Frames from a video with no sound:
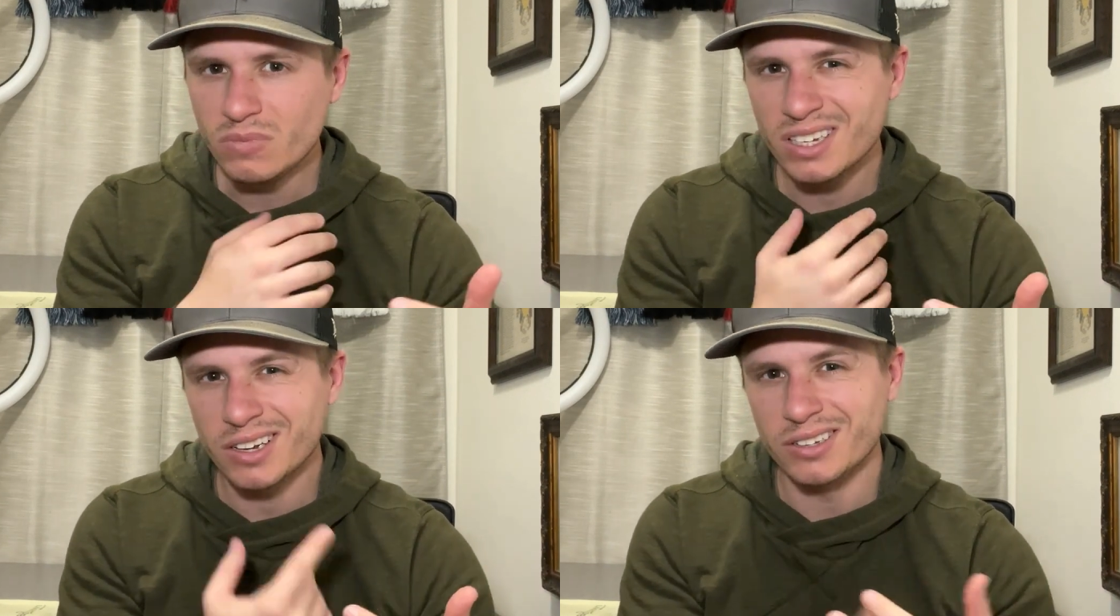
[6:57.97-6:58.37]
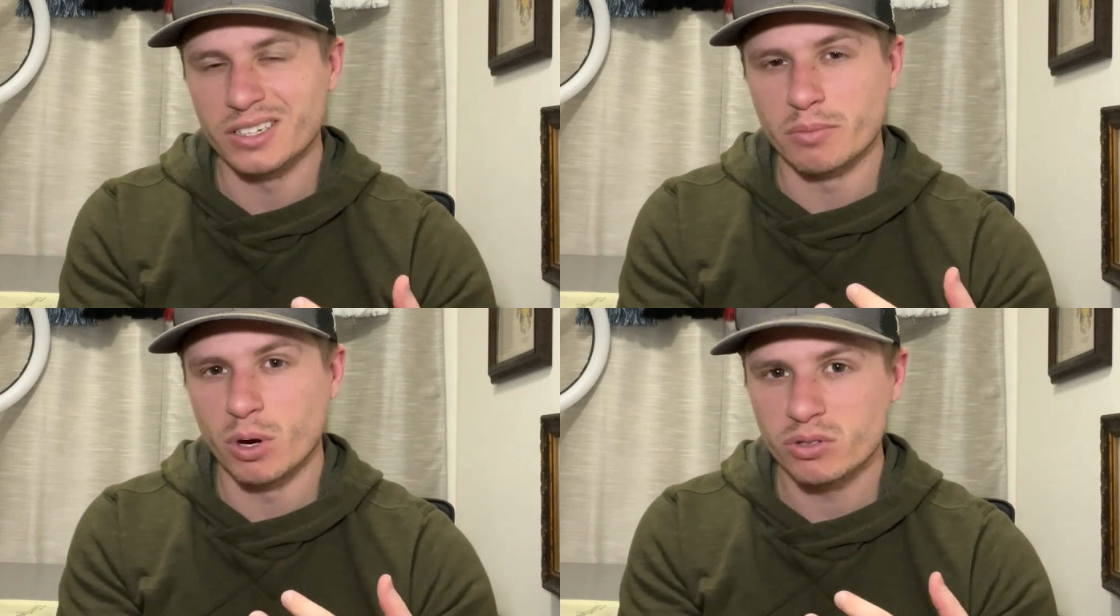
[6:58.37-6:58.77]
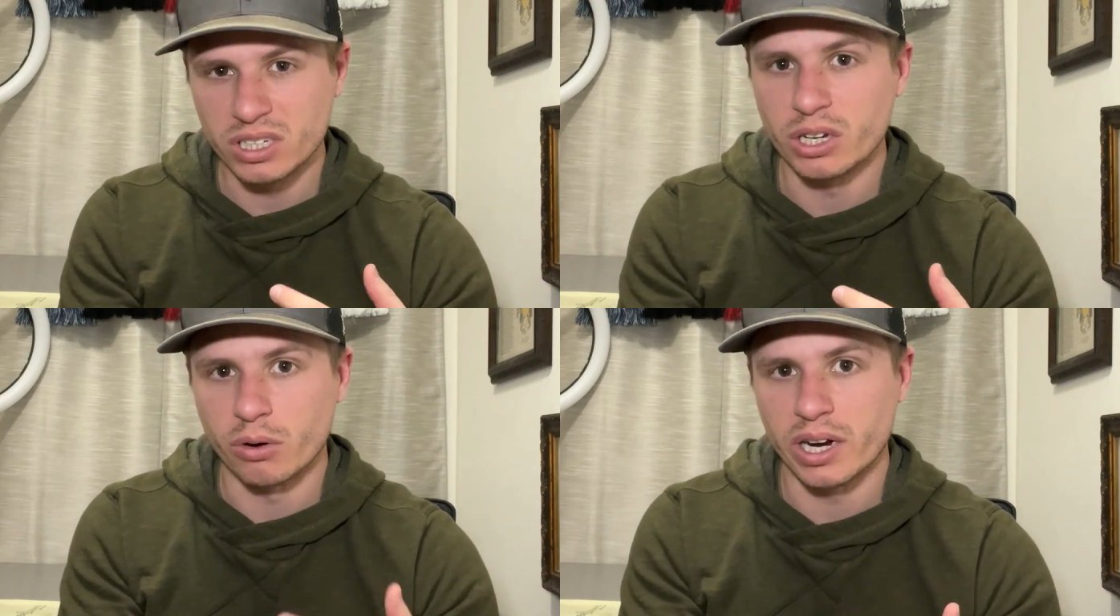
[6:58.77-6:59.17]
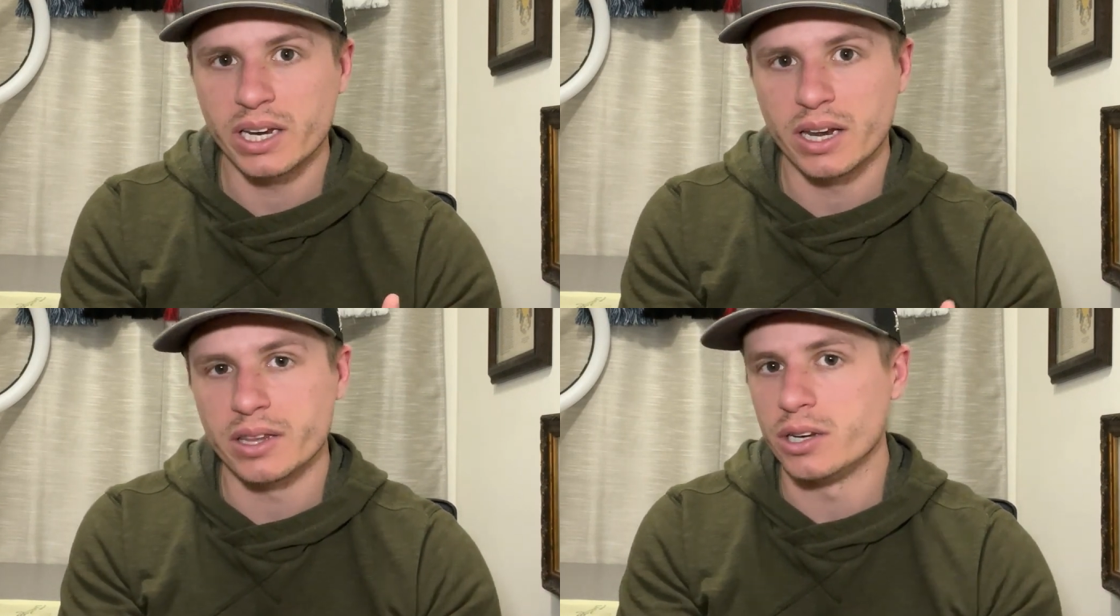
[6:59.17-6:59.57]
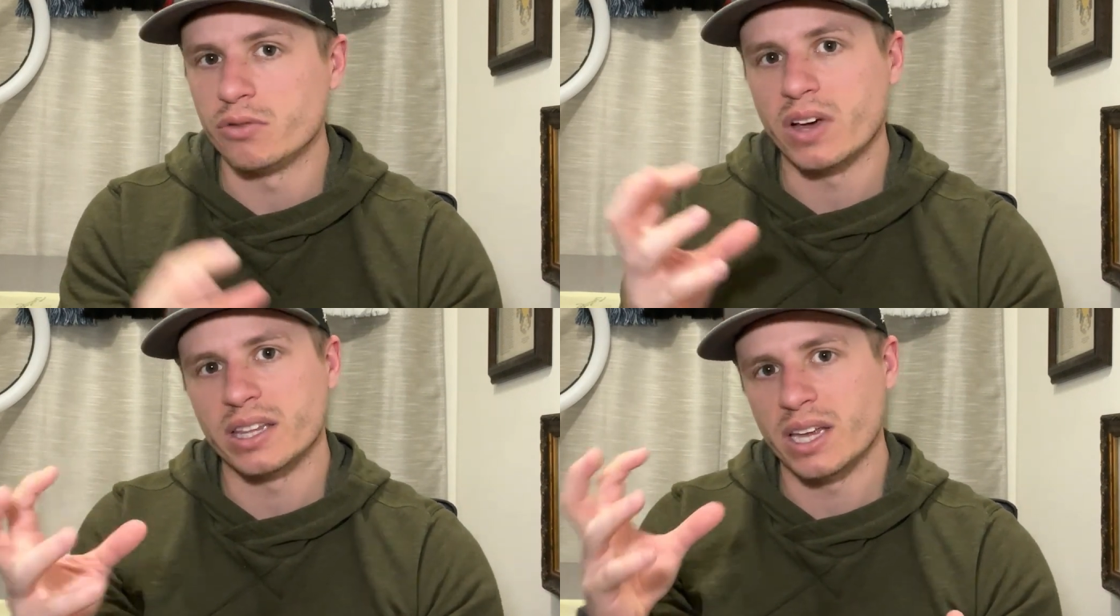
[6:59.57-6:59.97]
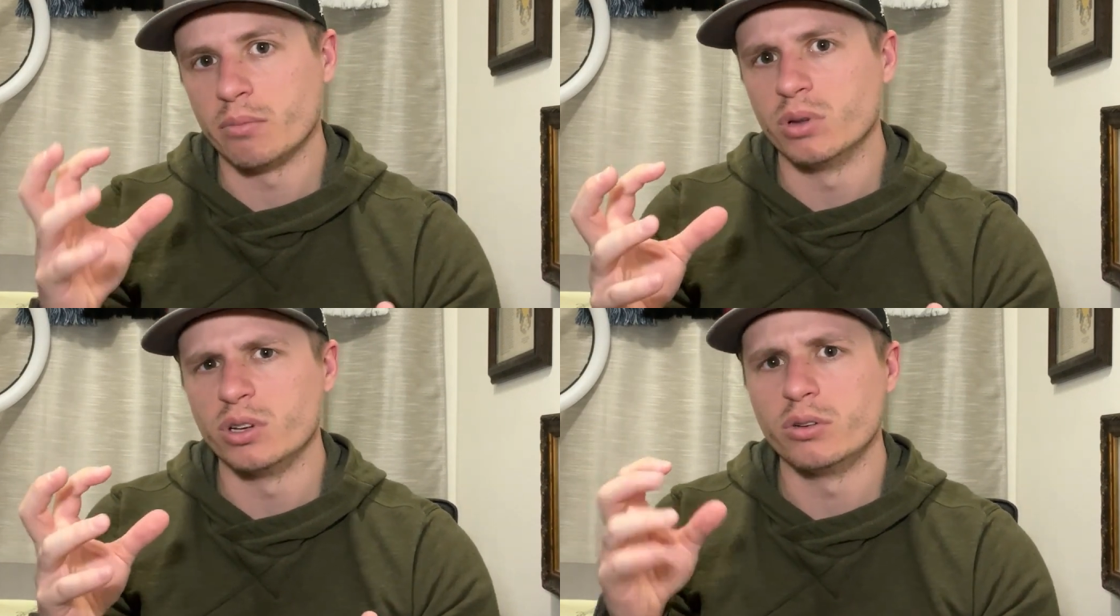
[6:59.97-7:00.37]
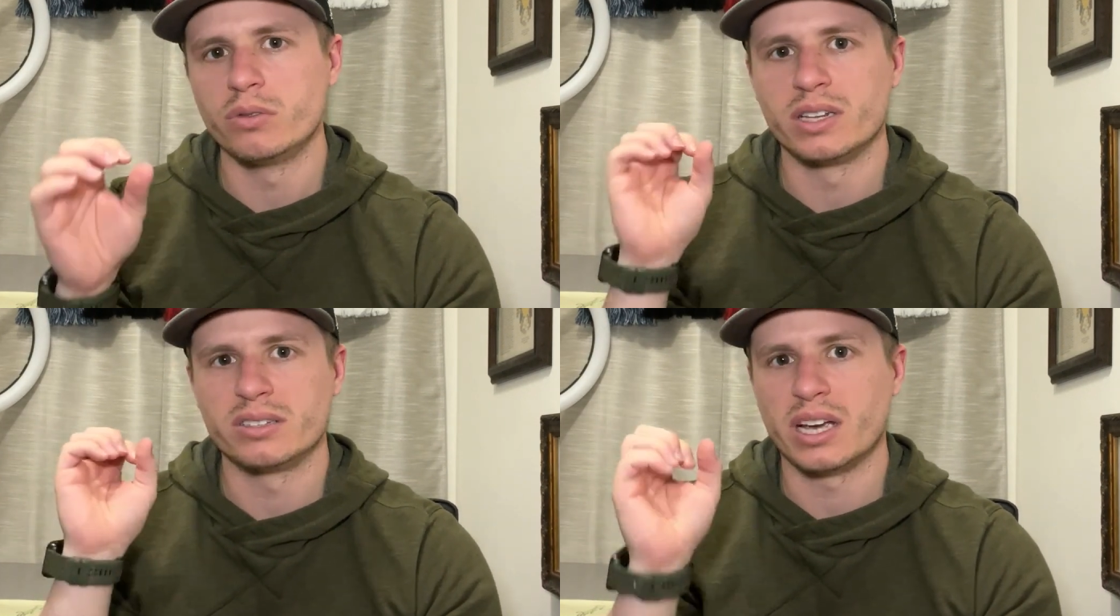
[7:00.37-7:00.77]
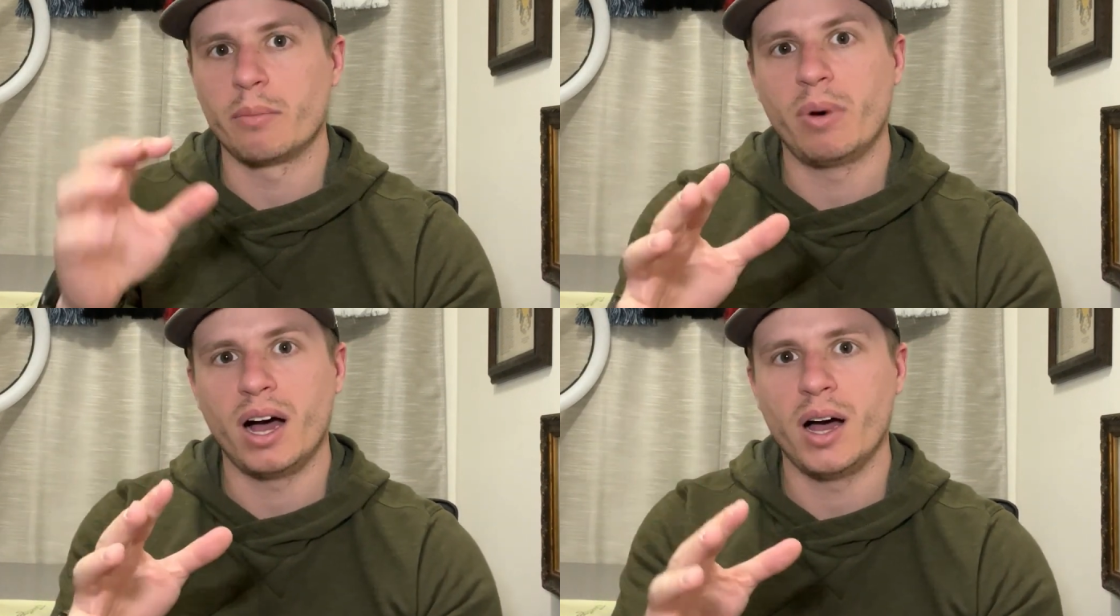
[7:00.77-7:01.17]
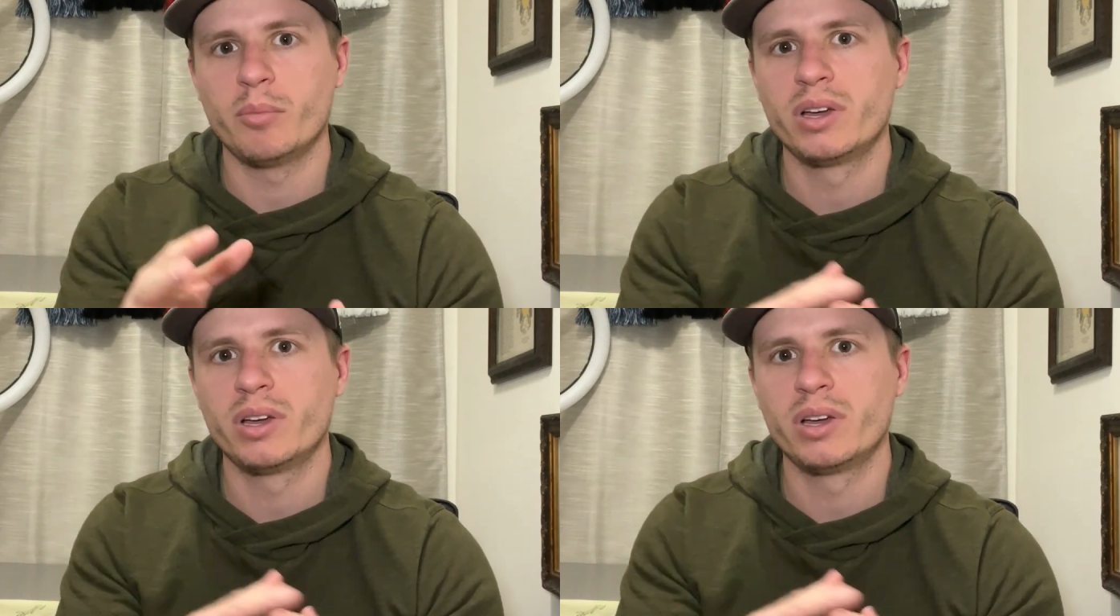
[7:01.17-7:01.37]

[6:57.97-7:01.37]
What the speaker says: because it's mostly green, and then you've got that blue that's like a pop